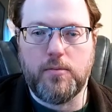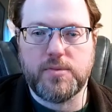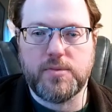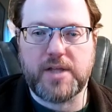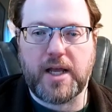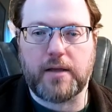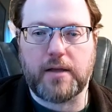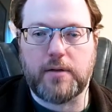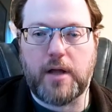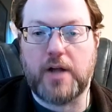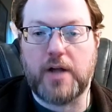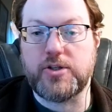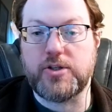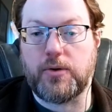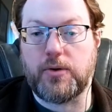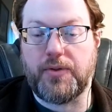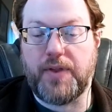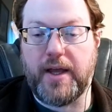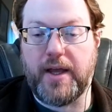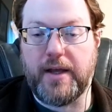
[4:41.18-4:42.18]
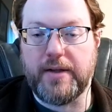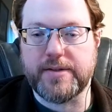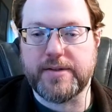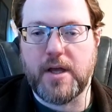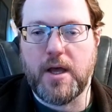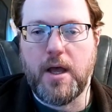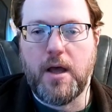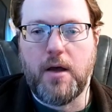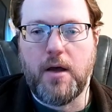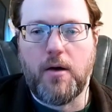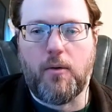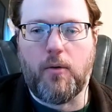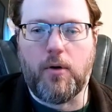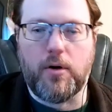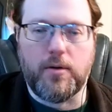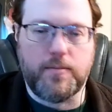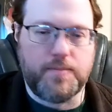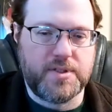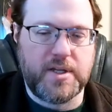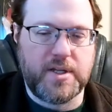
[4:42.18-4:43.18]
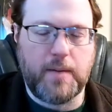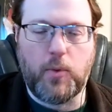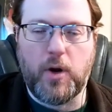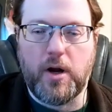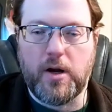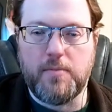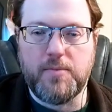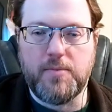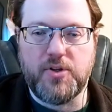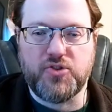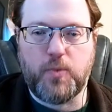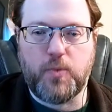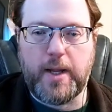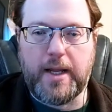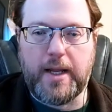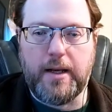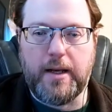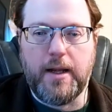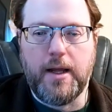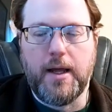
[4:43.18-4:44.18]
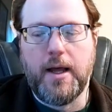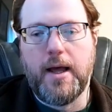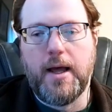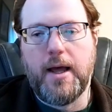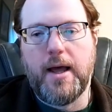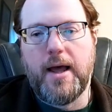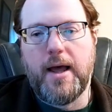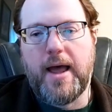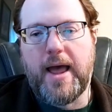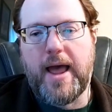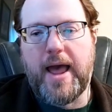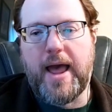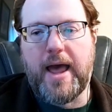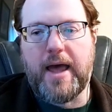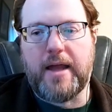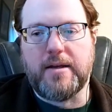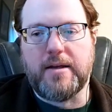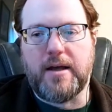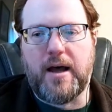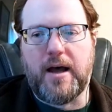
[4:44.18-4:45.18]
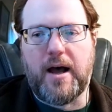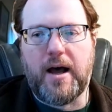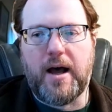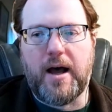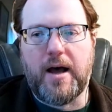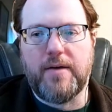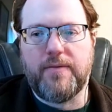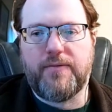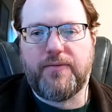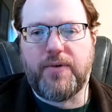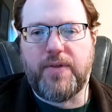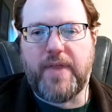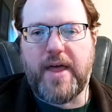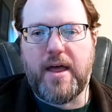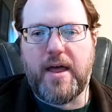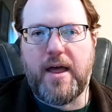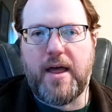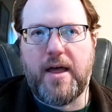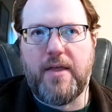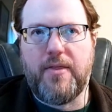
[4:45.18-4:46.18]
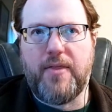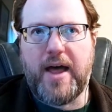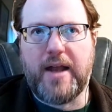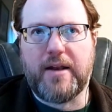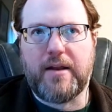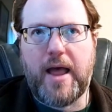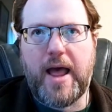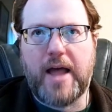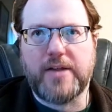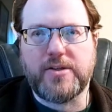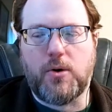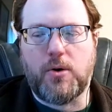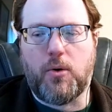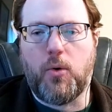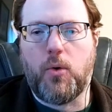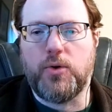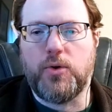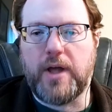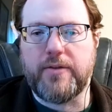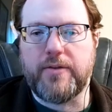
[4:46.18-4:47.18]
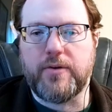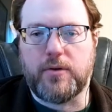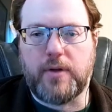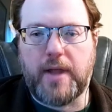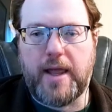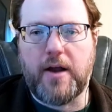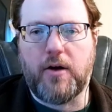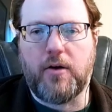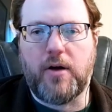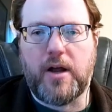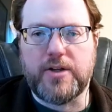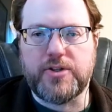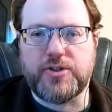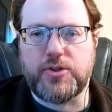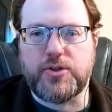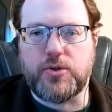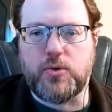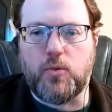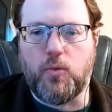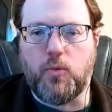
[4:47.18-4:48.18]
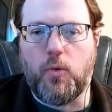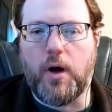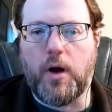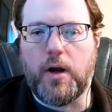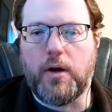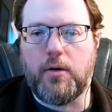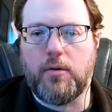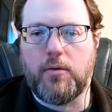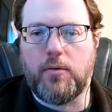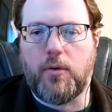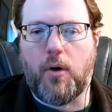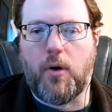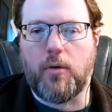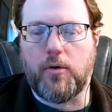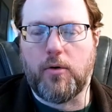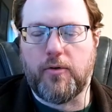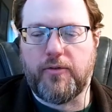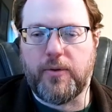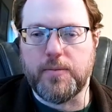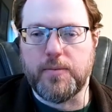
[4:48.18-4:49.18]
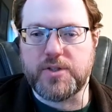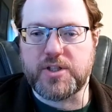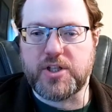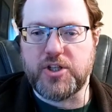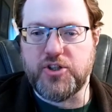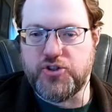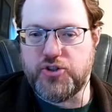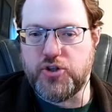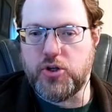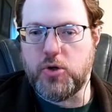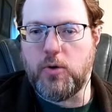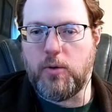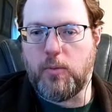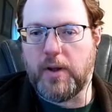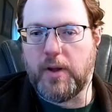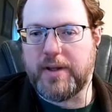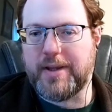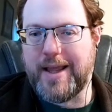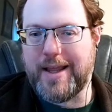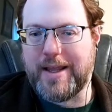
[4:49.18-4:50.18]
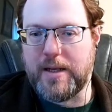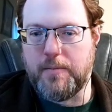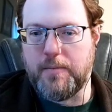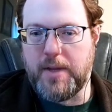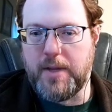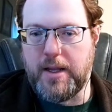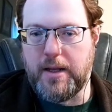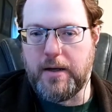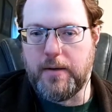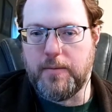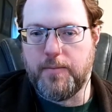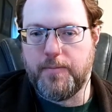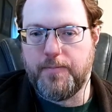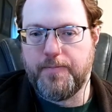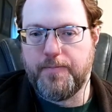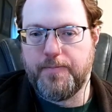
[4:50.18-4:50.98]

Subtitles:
psychological things, or somewhere in between. And for that adds a whole nother layer onto what horror films can do and what they can mean.